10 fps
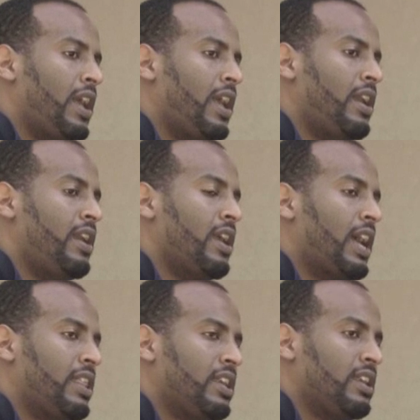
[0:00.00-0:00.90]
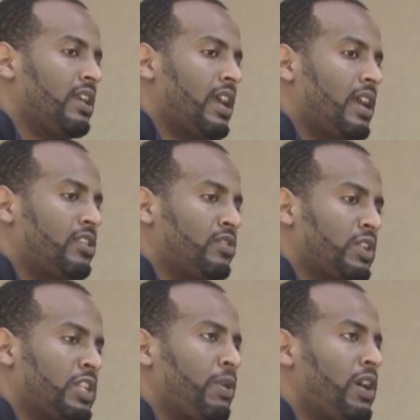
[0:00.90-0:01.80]
And I think as a
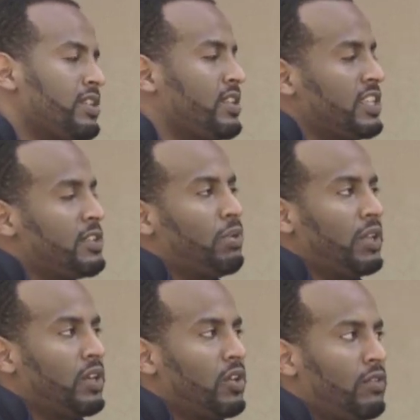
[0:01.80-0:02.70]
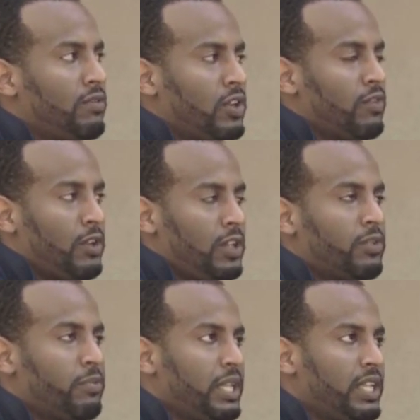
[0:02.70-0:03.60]
response to his political
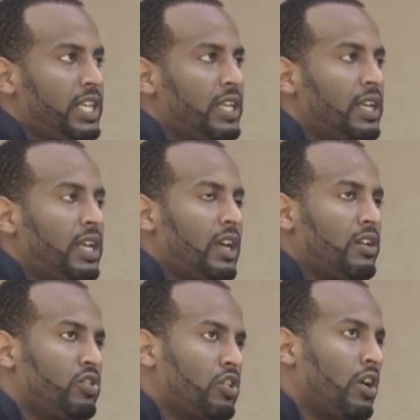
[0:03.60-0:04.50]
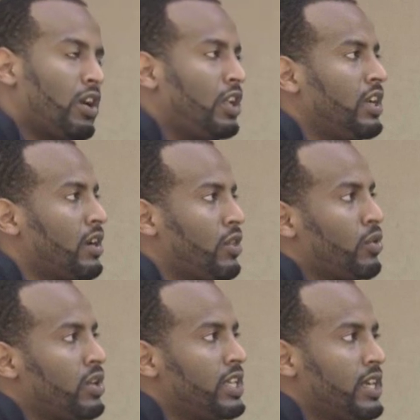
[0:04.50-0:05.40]
vulnerability, you saw a clear
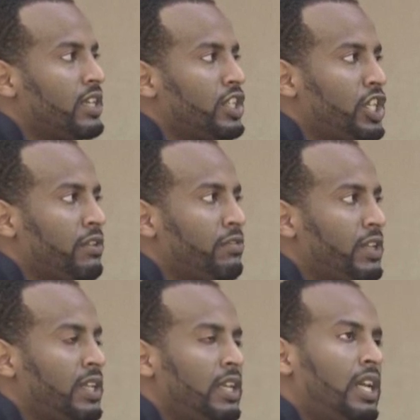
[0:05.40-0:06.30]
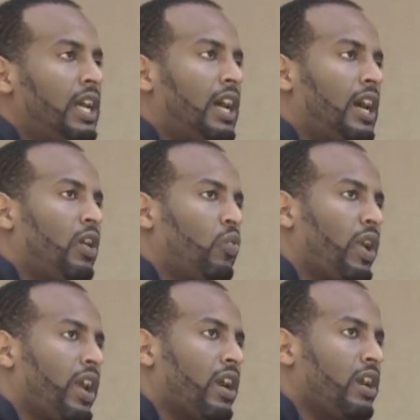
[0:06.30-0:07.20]
authoritarian shift
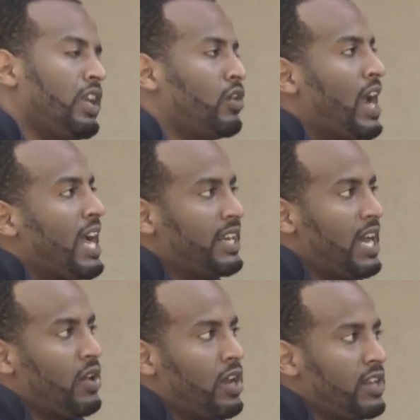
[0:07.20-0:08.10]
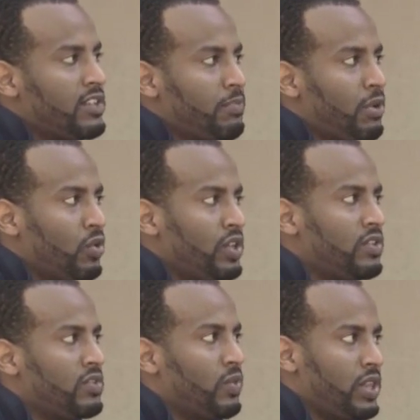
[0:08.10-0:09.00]
where he cracked down on his
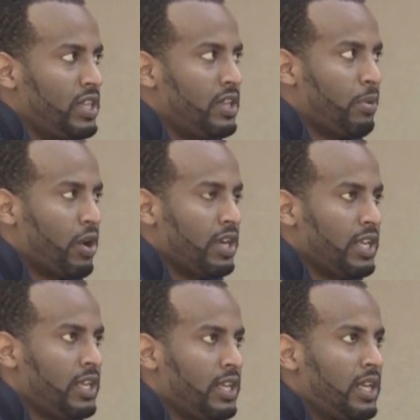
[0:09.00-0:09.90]
opponents within the party